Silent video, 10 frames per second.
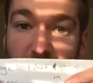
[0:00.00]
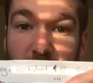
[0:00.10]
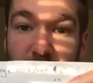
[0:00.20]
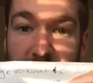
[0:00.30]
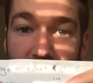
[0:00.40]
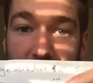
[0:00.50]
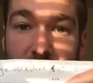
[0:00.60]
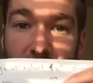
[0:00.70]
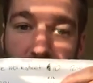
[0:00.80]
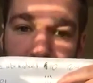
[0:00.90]
There are
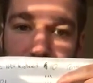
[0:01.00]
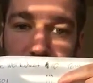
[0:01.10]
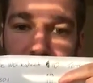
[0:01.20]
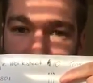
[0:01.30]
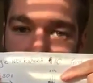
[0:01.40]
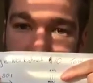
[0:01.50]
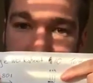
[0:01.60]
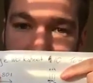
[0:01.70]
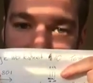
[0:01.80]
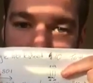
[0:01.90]
10 hundreds in
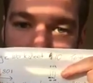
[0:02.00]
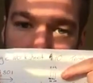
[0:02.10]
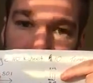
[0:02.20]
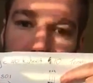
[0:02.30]
1,000.